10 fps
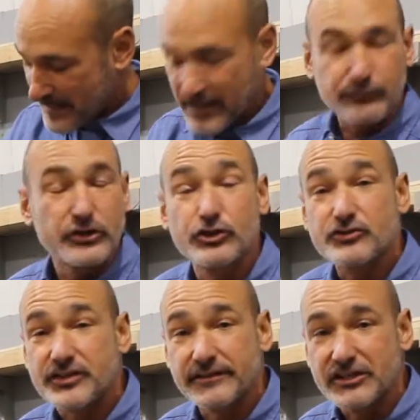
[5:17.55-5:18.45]
and
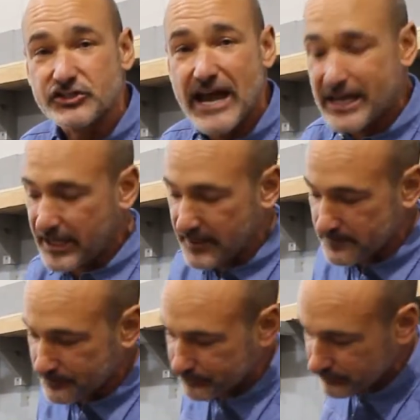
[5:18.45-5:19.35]
reducing the checking.
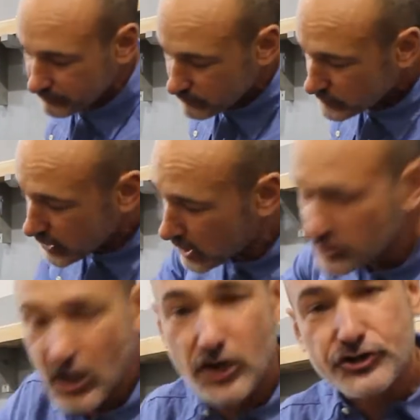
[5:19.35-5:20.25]

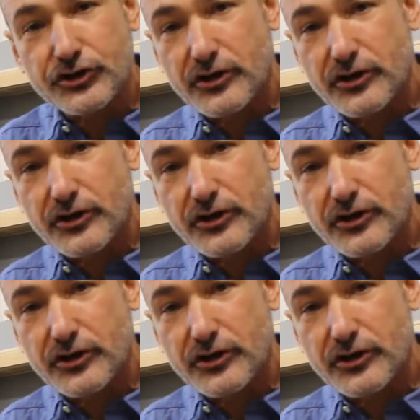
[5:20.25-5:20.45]
On larger